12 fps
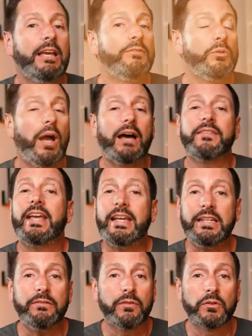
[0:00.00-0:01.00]
If you have
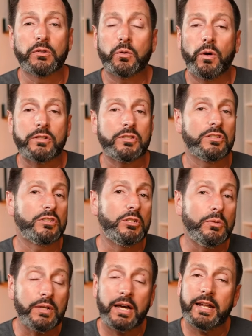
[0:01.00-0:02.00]
any further questions,
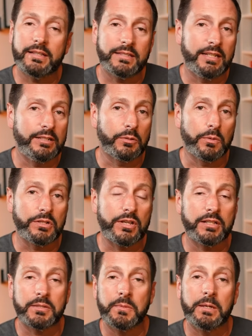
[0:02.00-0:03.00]
do not hesitate to reach
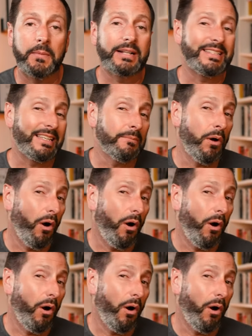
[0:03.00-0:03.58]
out to me and my team.